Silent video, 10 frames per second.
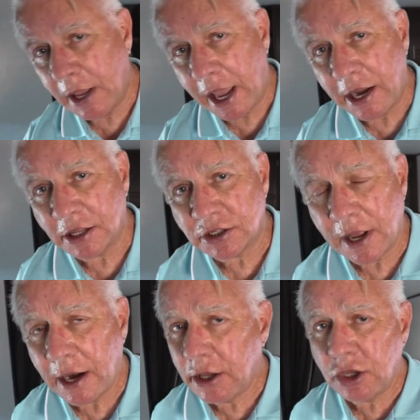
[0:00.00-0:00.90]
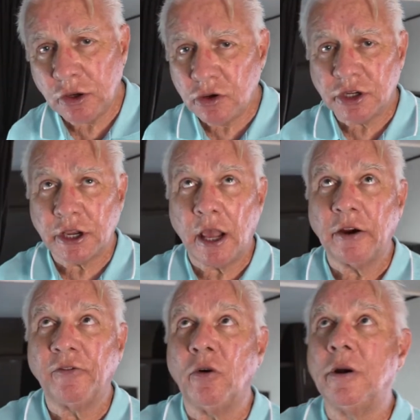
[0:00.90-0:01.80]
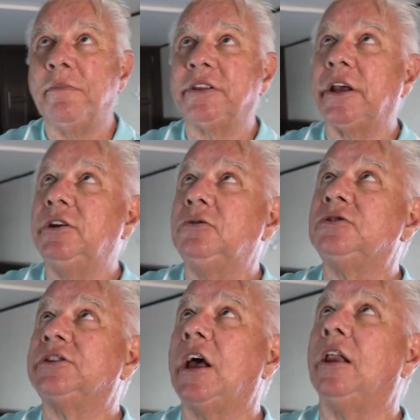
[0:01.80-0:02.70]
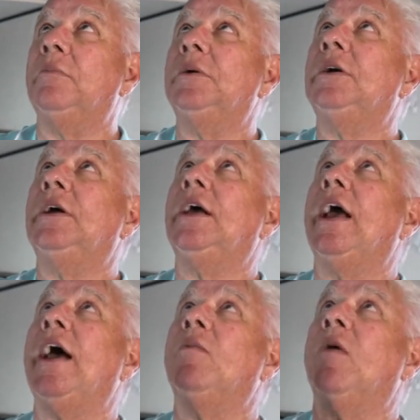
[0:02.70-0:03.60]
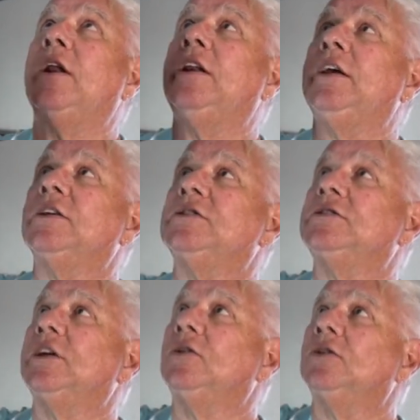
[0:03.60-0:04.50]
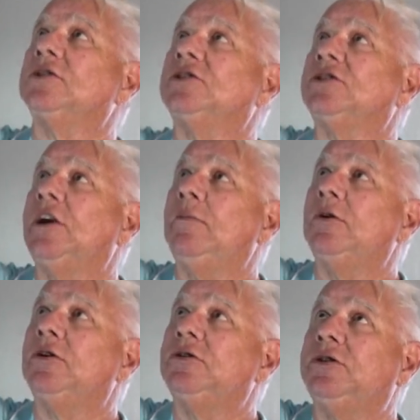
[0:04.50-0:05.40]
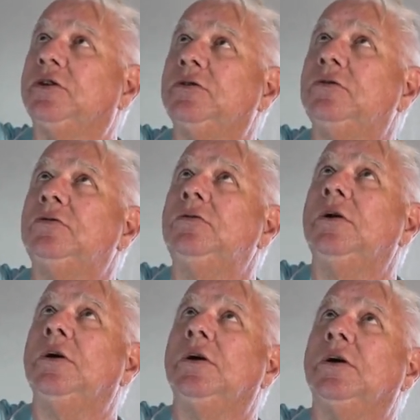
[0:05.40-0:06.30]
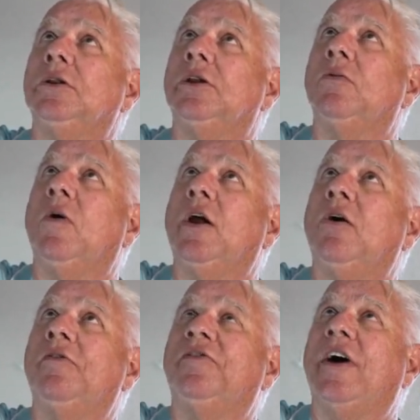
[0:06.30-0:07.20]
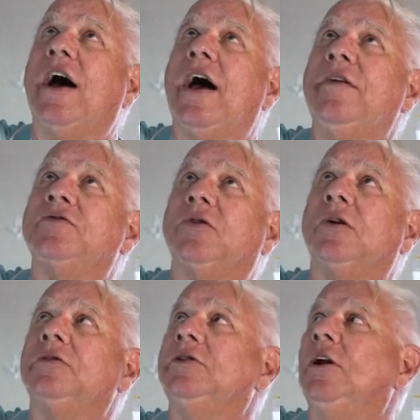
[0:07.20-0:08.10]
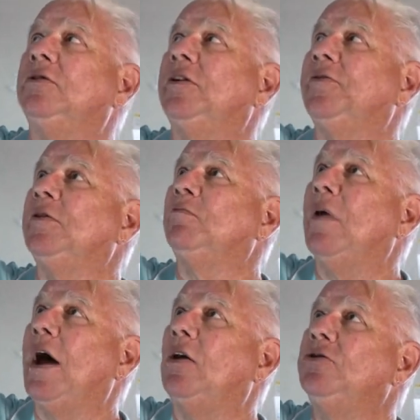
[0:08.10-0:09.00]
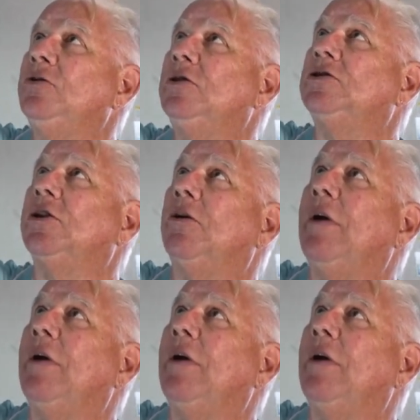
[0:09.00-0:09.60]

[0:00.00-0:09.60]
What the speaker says: And it's not a huge seller for them, but they do sell them. And what it is it looks similar to the 105s or, different model units that are